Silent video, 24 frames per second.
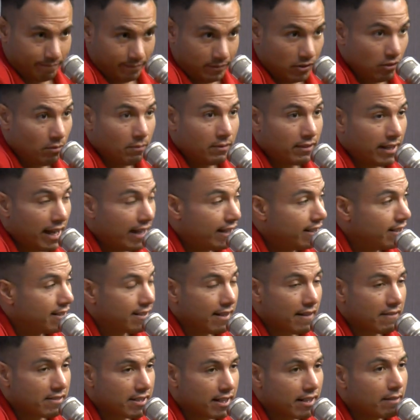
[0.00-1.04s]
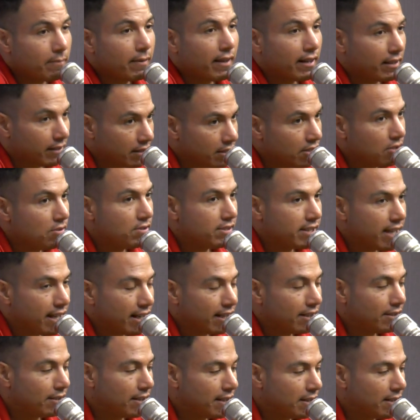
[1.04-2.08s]
no one, I couldn't have said it better. You said
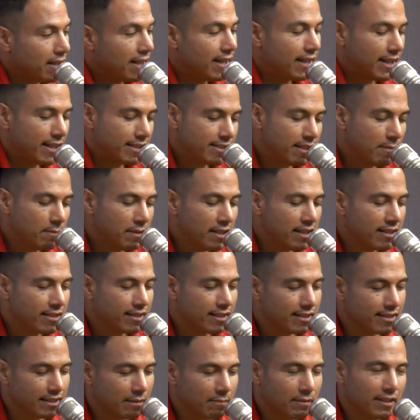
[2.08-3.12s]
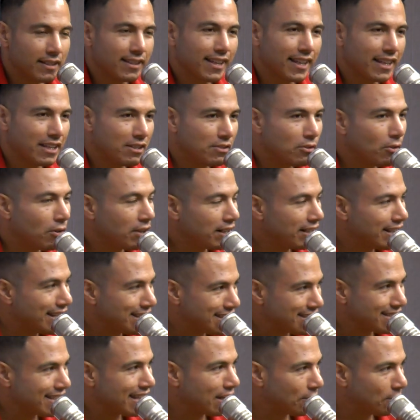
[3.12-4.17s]
it. It's something like you going to
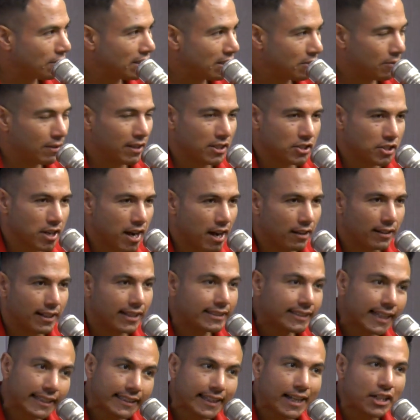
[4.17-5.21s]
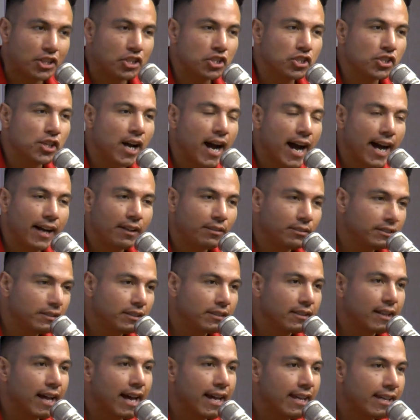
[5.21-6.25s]
Disneyland when you were a child. It's like that
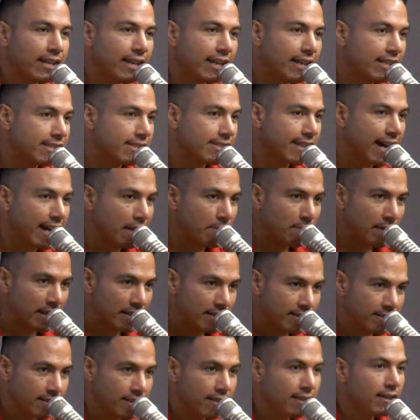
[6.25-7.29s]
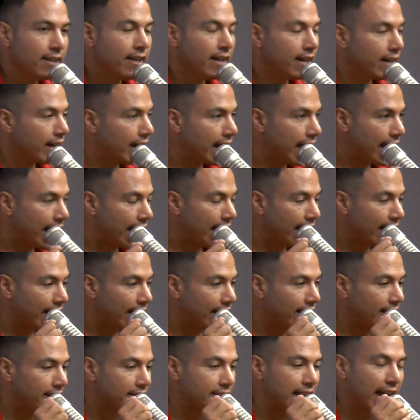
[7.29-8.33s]
childlike excitement
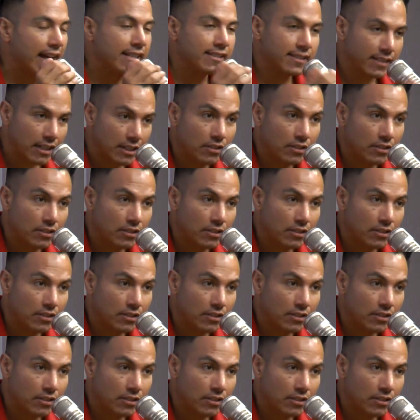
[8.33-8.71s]
as an